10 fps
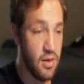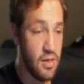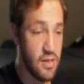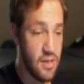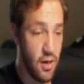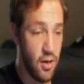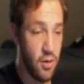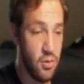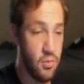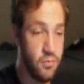
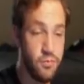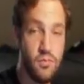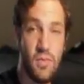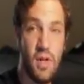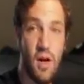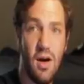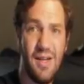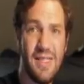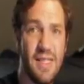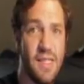So,
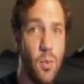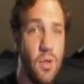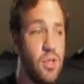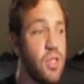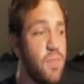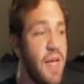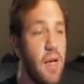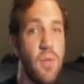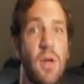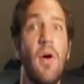honestly, someone just pick
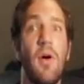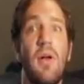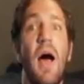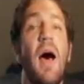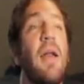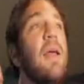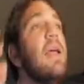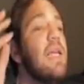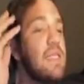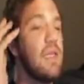car.
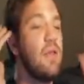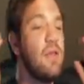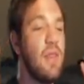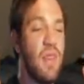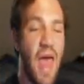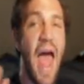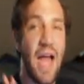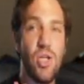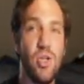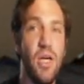God, it's
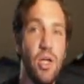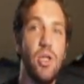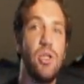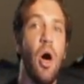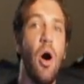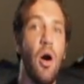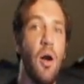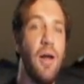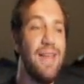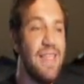actually a good car.
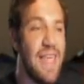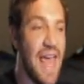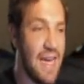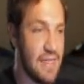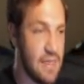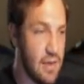Get it.